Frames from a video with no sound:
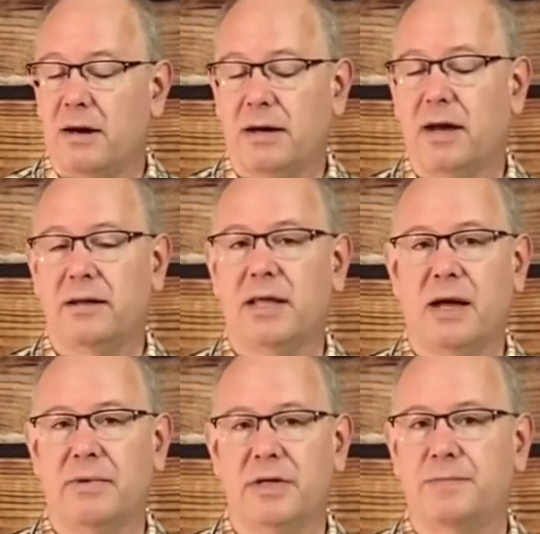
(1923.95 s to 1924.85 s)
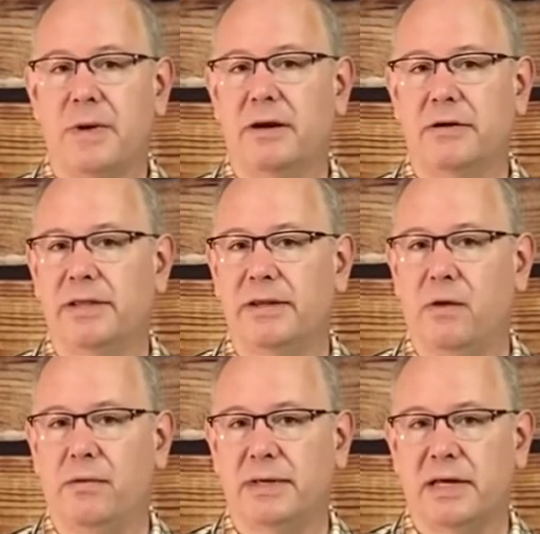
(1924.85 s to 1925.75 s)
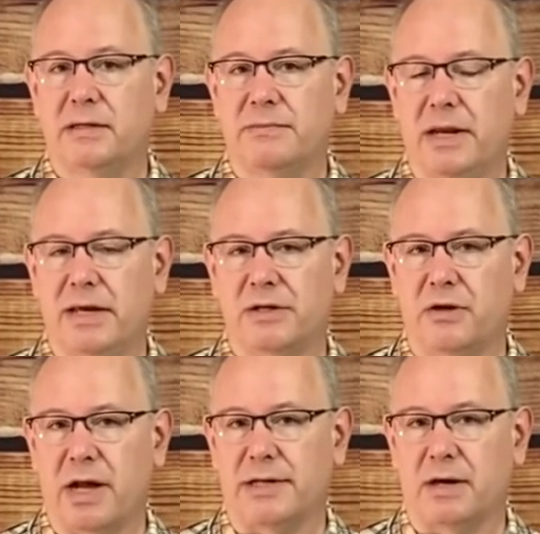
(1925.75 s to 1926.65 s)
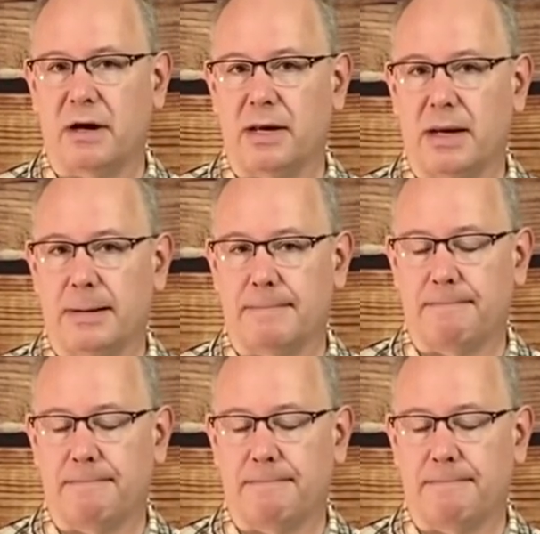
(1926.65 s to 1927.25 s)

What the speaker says: not that much better than the Old Testament Israelites, are they?